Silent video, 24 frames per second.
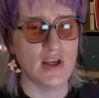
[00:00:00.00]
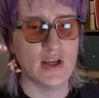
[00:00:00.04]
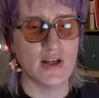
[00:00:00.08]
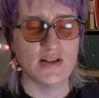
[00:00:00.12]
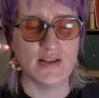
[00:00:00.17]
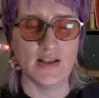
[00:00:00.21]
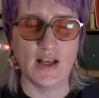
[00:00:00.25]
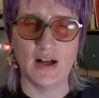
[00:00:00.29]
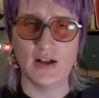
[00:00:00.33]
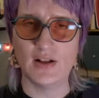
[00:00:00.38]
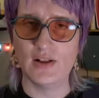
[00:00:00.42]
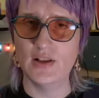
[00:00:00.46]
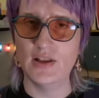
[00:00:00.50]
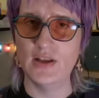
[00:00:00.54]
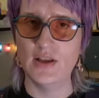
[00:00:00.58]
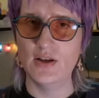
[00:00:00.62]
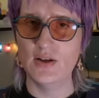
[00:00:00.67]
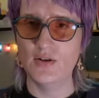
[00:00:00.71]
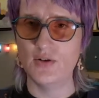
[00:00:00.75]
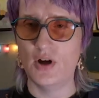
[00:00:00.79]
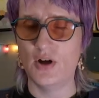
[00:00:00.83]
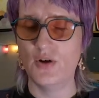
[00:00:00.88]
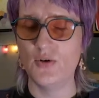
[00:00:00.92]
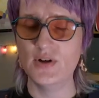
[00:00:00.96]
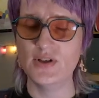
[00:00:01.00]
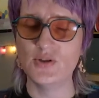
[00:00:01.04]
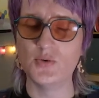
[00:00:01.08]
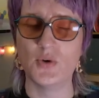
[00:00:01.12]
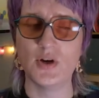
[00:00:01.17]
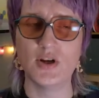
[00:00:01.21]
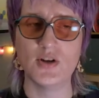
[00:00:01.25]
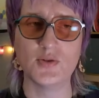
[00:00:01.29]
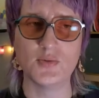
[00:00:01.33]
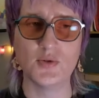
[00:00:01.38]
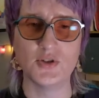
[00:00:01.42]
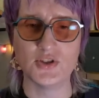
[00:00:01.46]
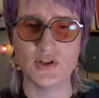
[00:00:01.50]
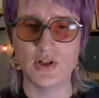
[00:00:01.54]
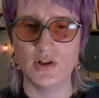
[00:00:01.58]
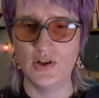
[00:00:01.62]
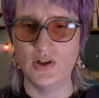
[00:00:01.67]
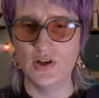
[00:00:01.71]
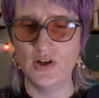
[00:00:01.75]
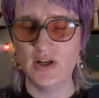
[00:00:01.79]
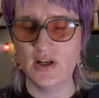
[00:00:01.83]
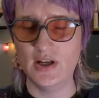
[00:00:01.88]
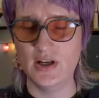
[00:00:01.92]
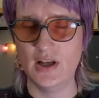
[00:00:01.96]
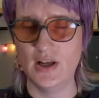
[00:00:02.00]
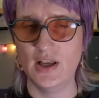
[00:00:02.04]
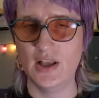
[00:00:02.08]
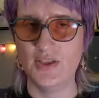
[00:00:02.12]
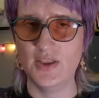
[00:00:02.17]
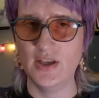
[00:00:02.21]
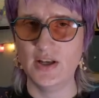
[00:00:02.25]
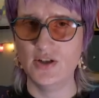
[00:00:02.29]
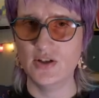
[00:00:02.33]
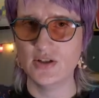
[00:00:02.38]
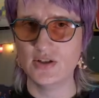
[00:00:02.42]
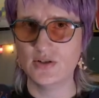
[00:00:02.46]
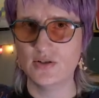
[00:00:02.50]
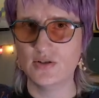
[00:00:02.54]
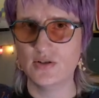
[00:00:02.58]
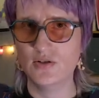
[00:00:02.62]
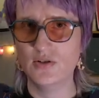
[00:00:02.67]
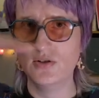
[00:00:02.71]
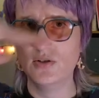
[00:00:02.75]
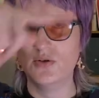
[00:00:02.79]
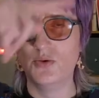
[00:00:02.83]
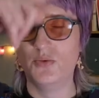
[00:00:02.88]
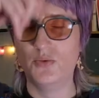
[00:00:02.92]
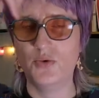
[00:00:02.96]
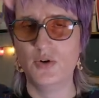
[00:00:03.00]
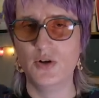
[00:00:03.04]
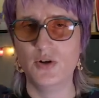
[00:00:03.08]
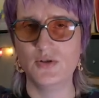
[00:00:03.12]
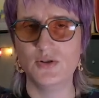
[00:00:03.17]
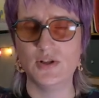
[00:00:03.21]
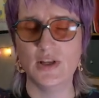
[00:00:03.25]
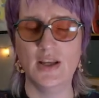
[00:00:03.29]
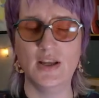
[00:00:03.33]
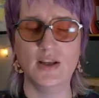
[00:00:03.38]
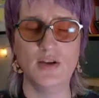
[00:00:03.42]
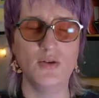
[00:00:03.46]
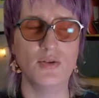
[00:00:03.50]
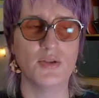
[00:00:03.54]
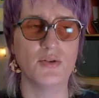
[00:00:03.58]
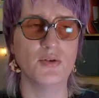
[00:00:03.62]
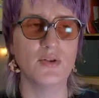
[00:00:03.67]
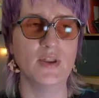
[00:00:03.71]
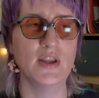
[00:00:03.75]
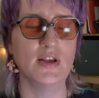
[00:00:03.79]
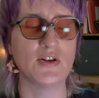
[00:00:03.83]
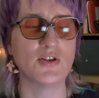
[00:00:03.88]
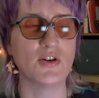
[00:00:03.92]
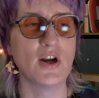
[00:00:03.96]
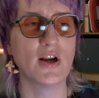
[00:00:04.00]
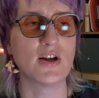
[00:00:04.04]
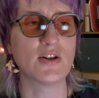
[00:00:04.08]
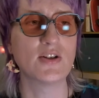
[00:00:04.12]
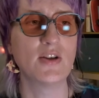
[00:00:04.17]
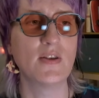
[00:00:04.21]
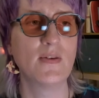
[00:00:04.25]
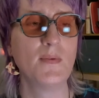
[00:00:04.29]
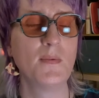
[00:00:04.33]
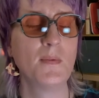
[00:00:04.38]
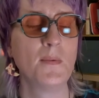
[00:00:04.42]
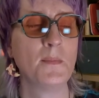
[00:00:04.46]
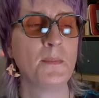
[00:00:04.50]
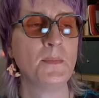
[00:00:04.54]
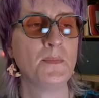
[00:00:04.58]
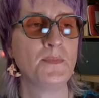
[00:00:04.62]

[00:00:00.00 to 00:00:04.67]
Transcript: exactly always where you're supposed to look, and they just rotate you through the attraction.